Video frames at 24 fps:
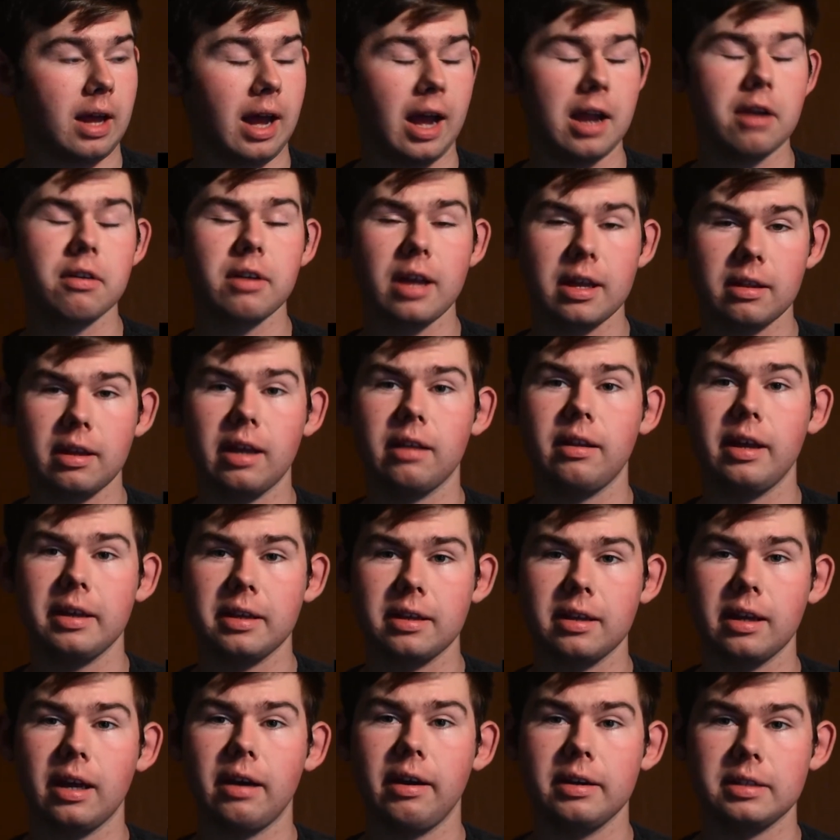I
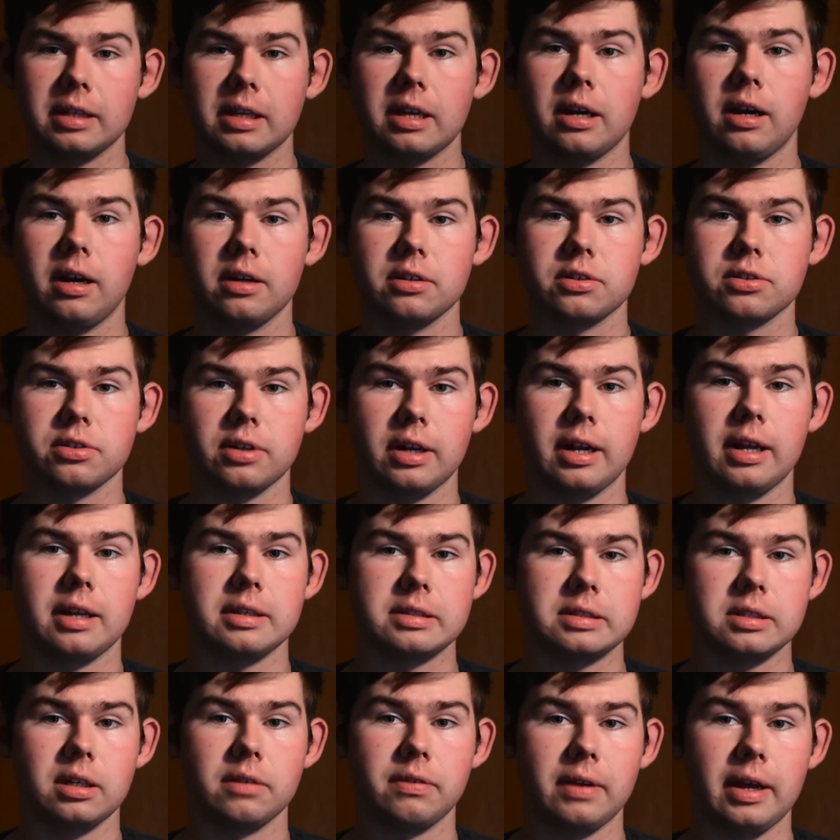like the
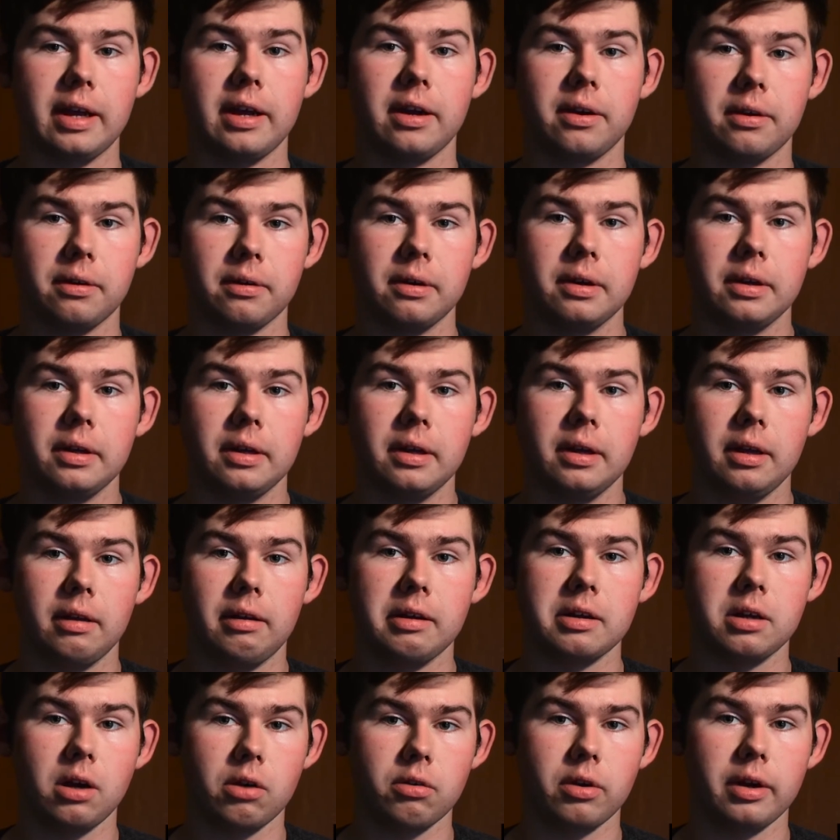contrast of how,
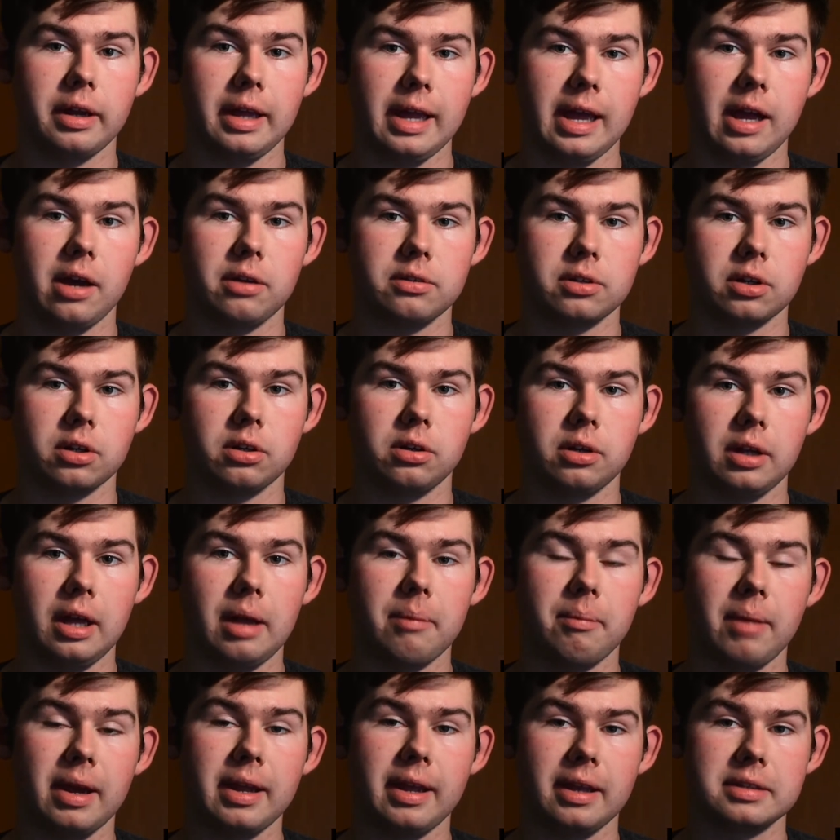like already how they're going.
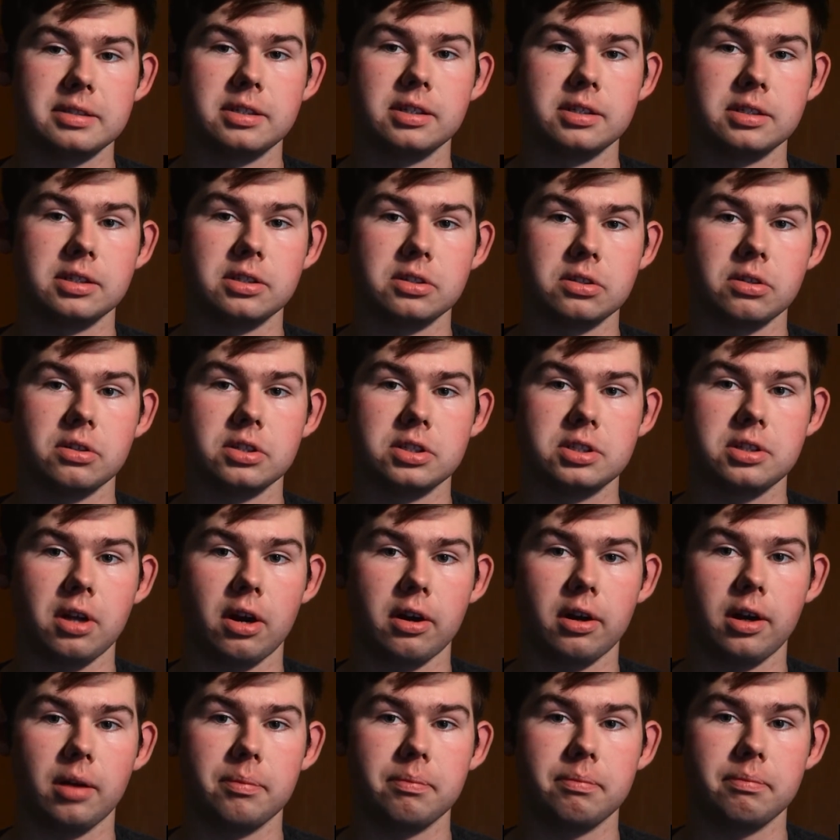My guess is it's going to
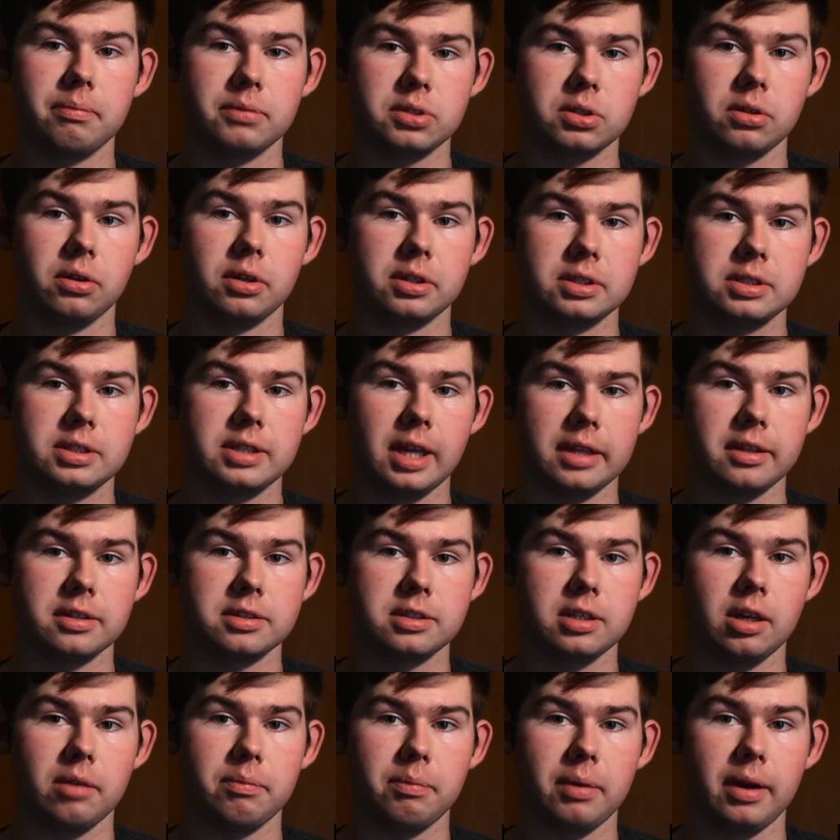start up. It's going to set
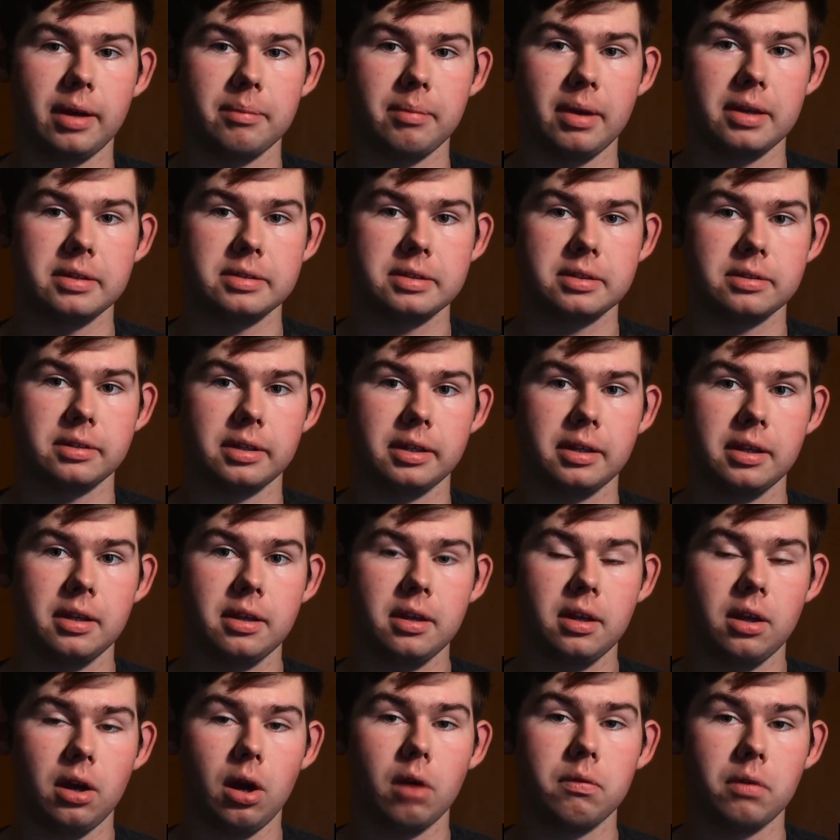us up by basically
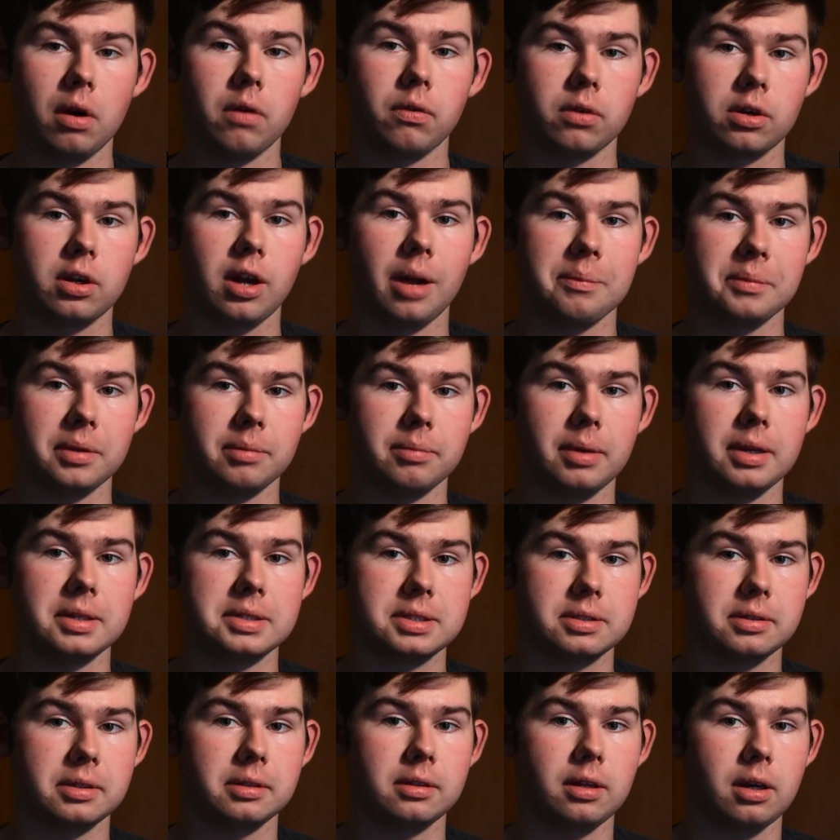of overcoming
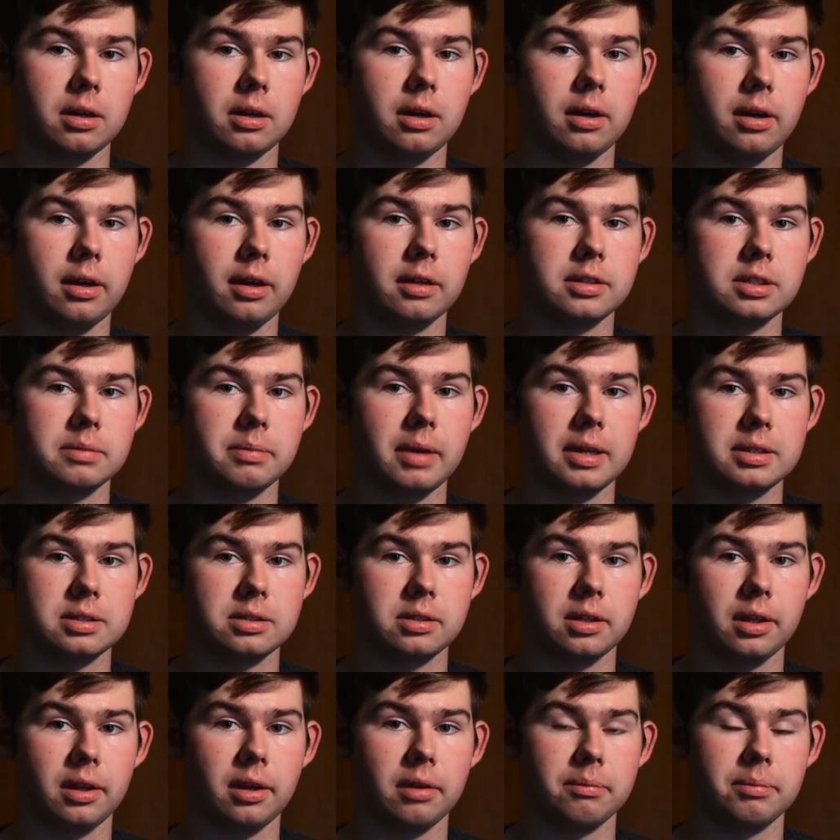basically long odds,
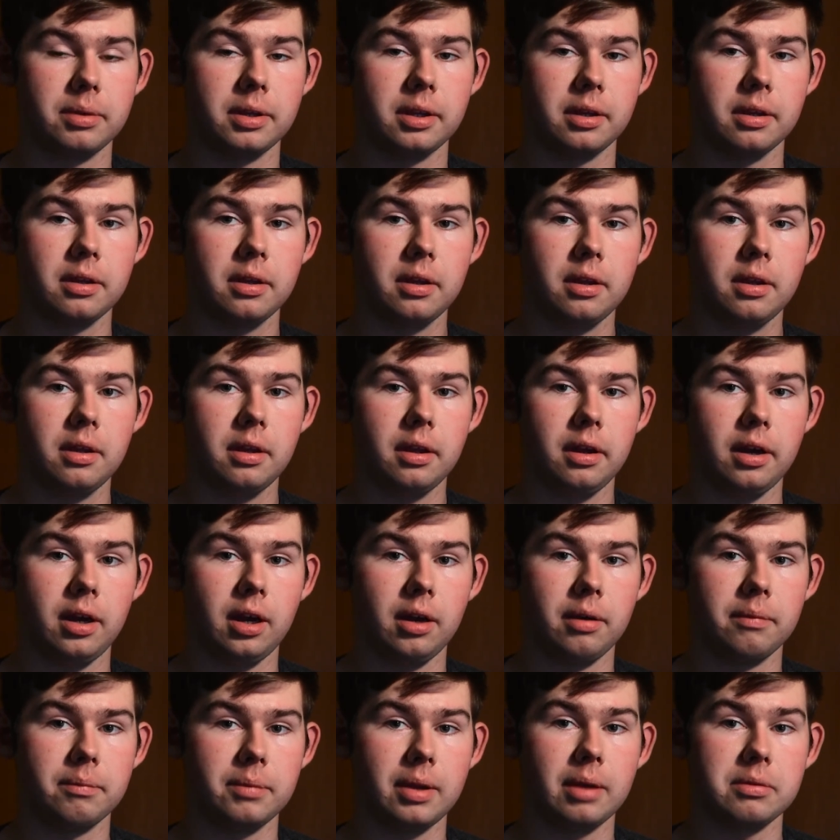basically of being
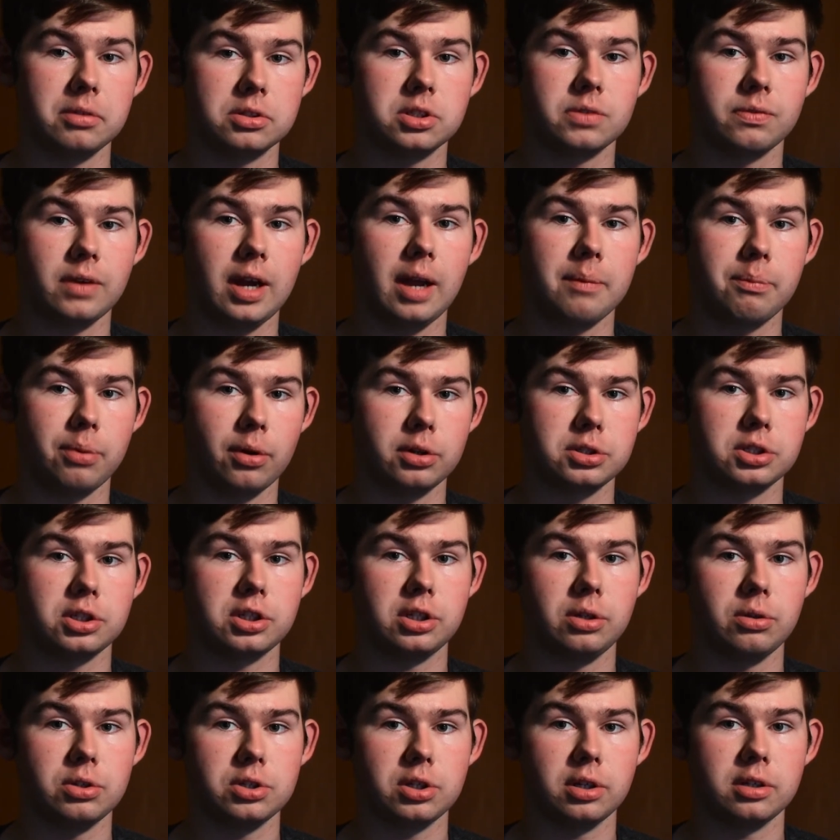able to survive
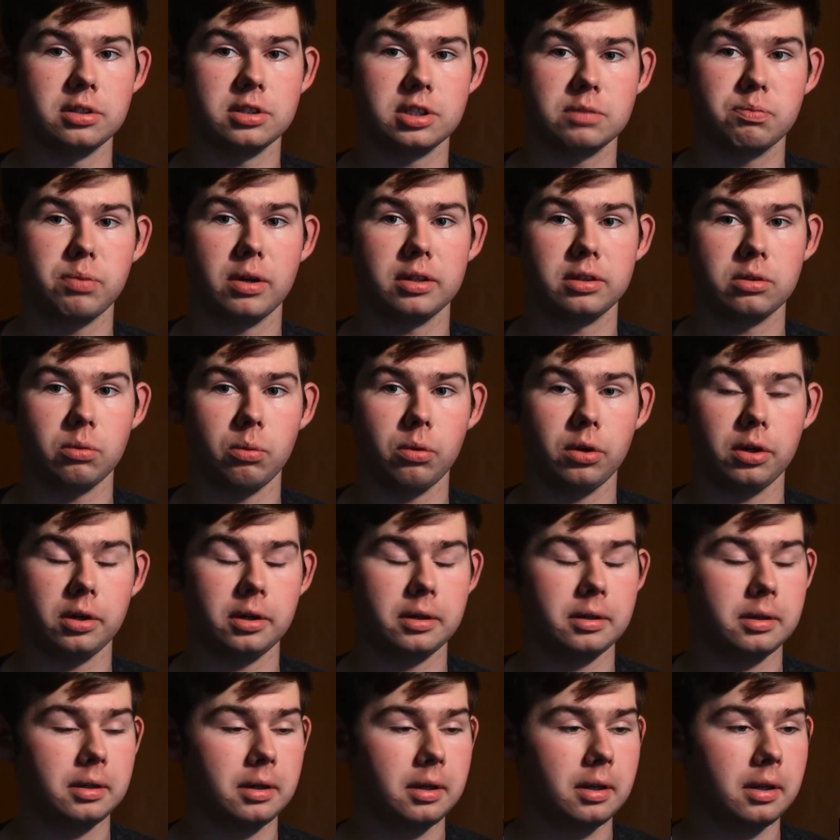persecution, spread the
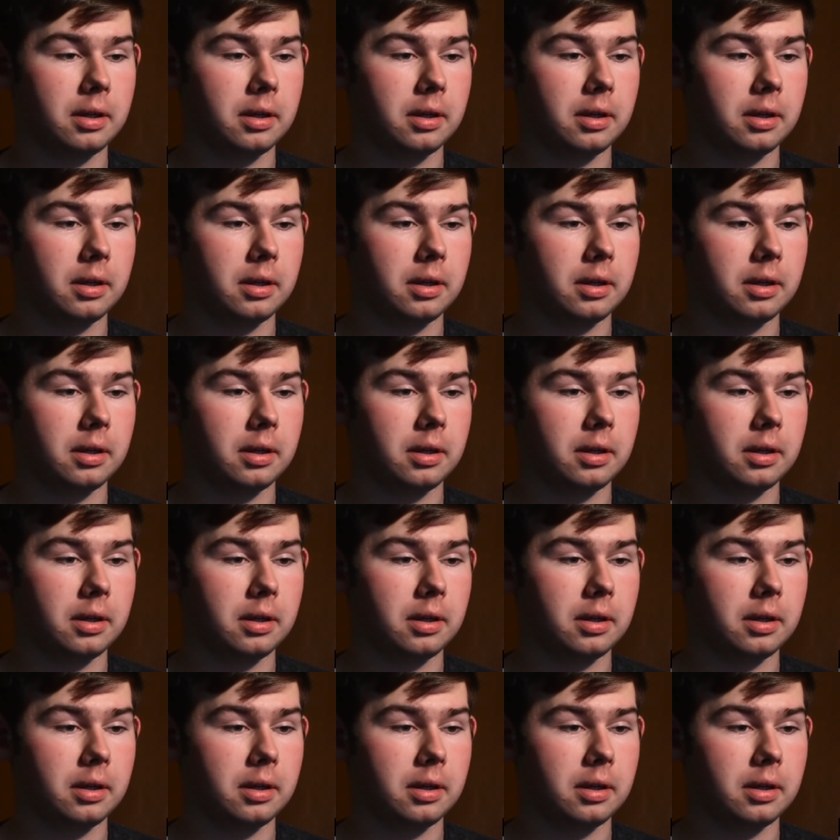word,